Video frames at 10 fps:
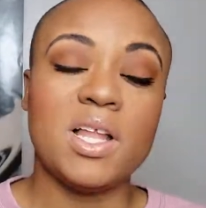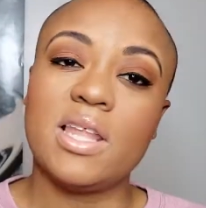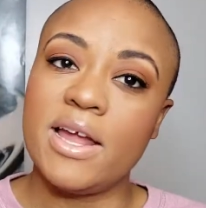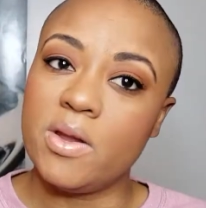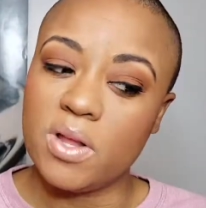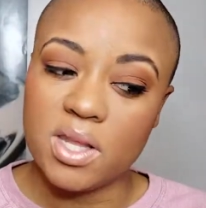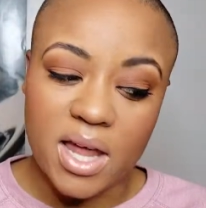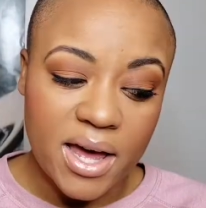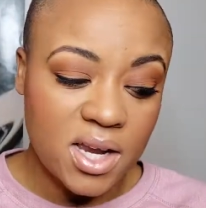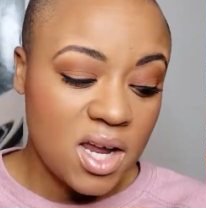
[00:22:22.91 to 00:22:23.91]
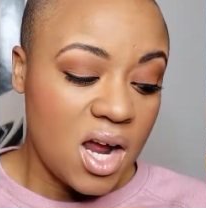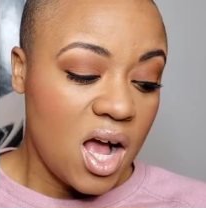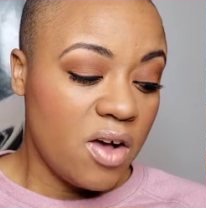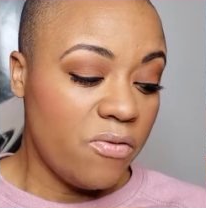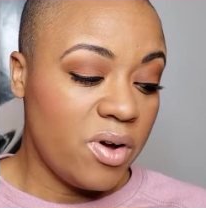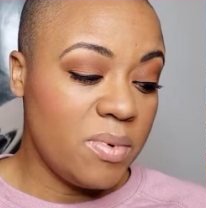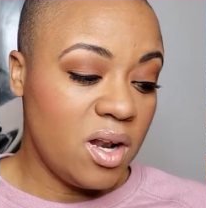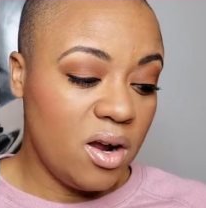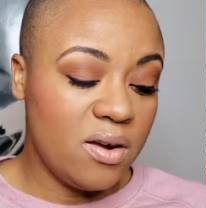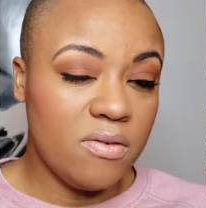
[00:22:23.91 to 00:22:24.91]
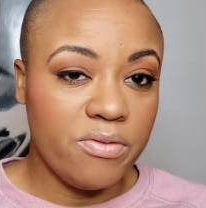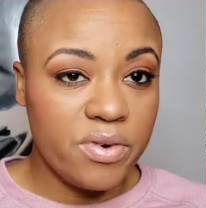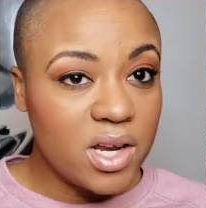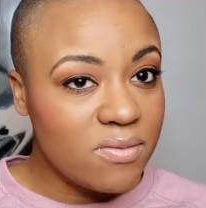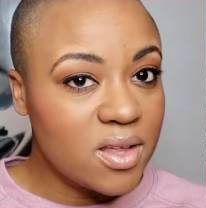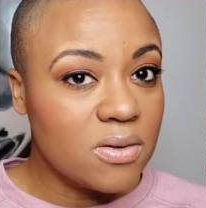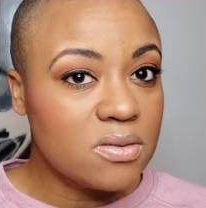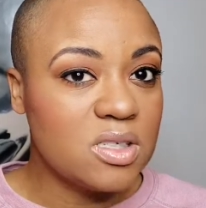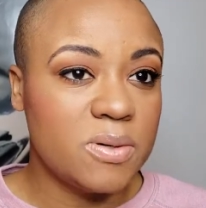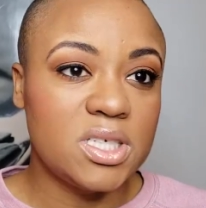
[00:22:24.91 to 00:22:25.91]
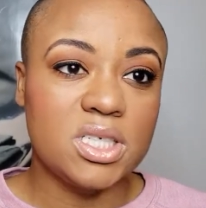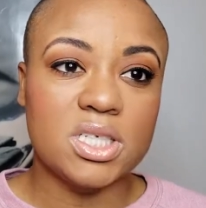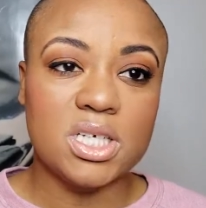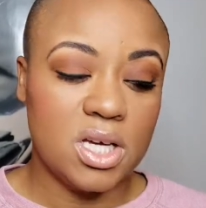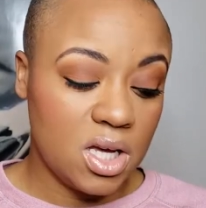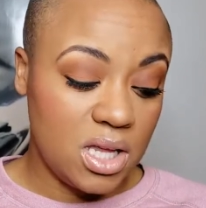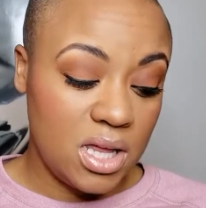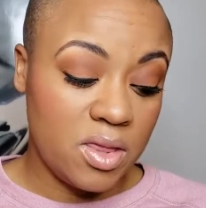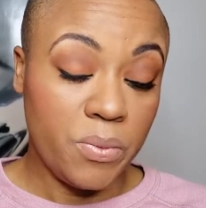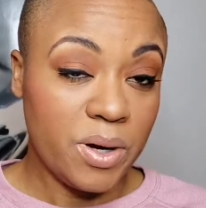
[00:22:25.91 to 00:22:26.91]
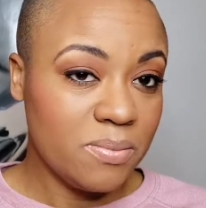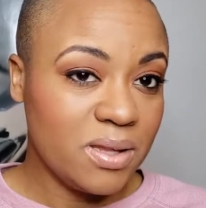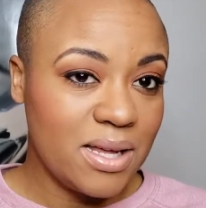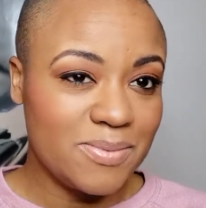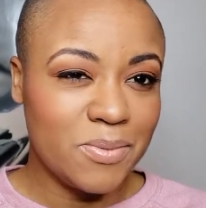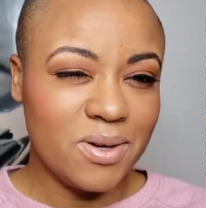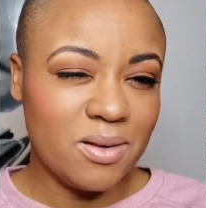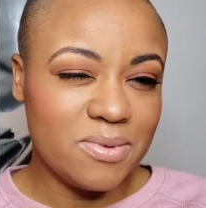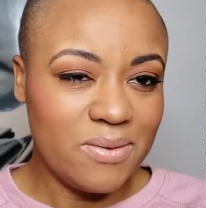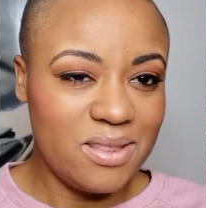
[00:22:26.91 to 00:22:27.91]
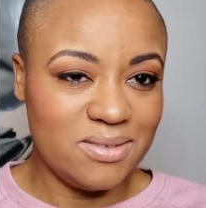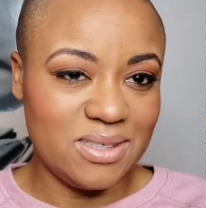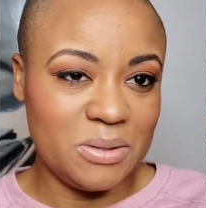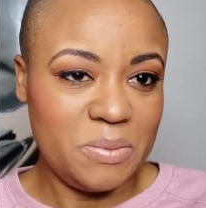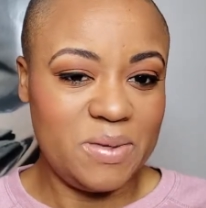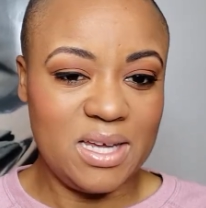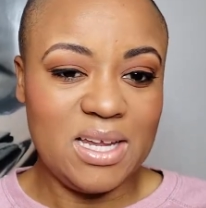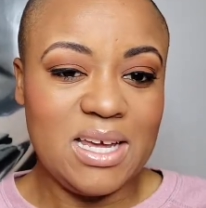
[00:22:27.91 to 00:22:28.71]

I know a lot of women are afraid of those, especially in the workplace, but we're gonna play with those a little bit.